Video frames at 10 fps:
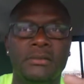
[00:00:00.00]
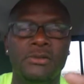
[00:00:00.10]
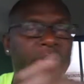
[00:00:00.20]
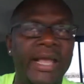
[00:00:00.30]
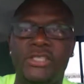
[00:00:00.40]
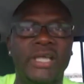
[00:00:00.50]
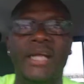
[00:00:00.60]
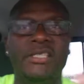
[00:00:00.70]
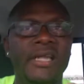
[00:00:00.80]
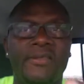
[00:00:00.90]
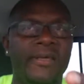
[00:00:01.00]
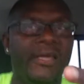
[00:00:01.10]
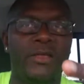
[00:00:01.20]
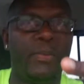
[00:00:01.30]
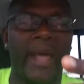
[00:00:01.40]
You can't change anything
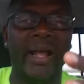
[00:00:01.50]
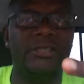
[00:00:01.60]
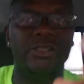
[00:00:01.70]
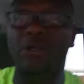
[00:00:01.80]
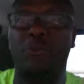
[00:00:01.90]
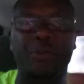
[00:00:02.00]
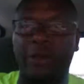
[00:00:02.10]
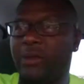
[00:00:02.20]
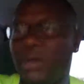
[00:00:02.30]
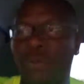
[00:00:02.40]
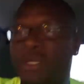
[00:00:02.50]
in the past, period.